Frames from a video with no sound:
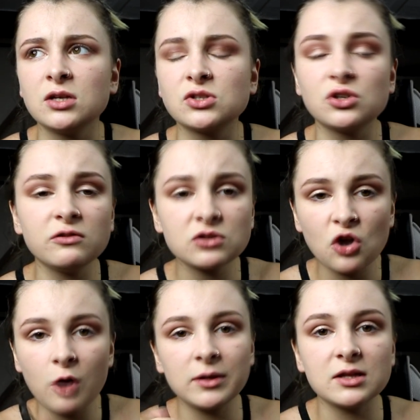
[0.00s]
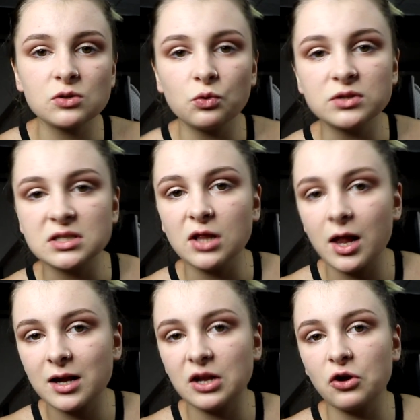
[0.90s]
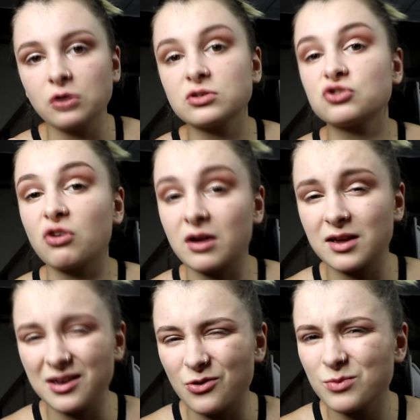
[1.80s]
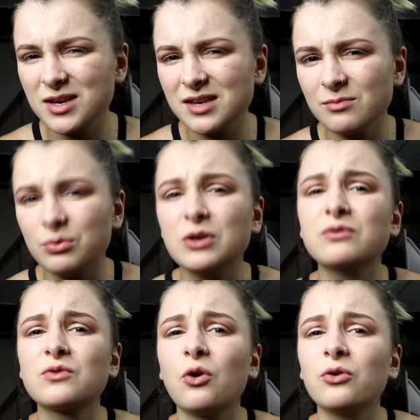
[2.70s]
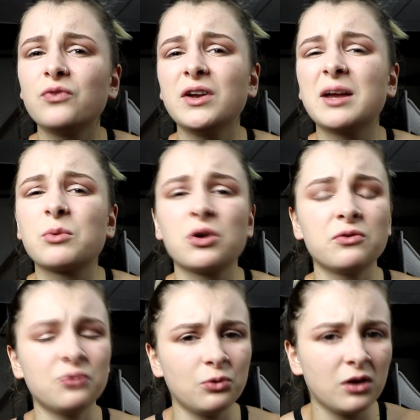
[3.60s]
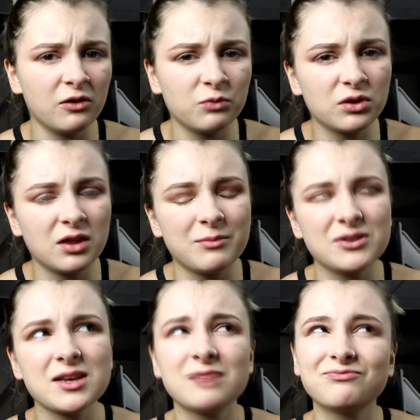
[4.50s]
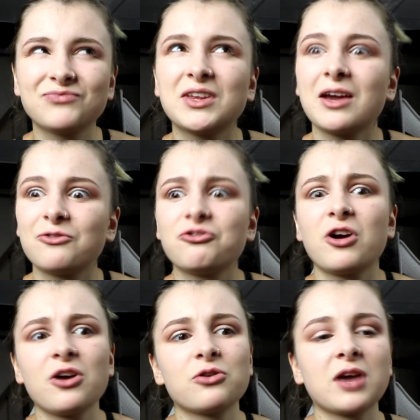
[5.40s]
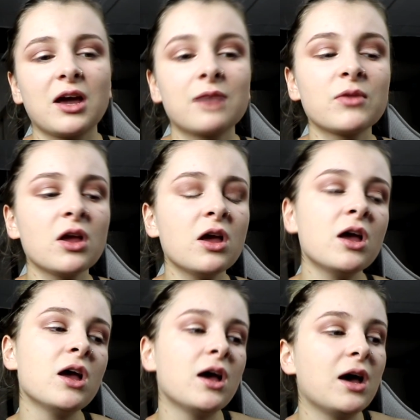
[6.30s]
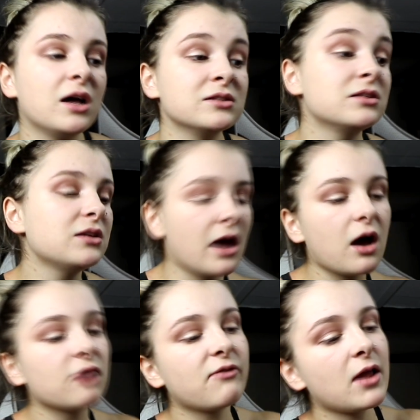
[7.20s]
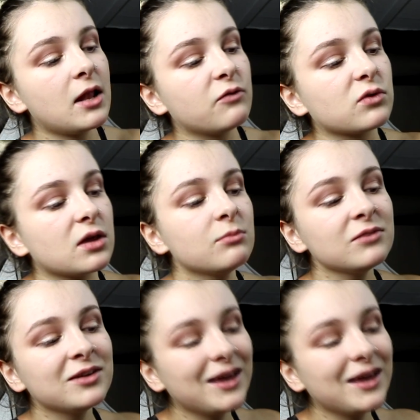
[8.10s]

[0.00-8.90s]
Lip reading: so you just told me this horse is likely going to try and kill me, but you've got a feeling I'm going to fall in love with him. I was like, yeah, right, okay. And yeah, I fell in love with him.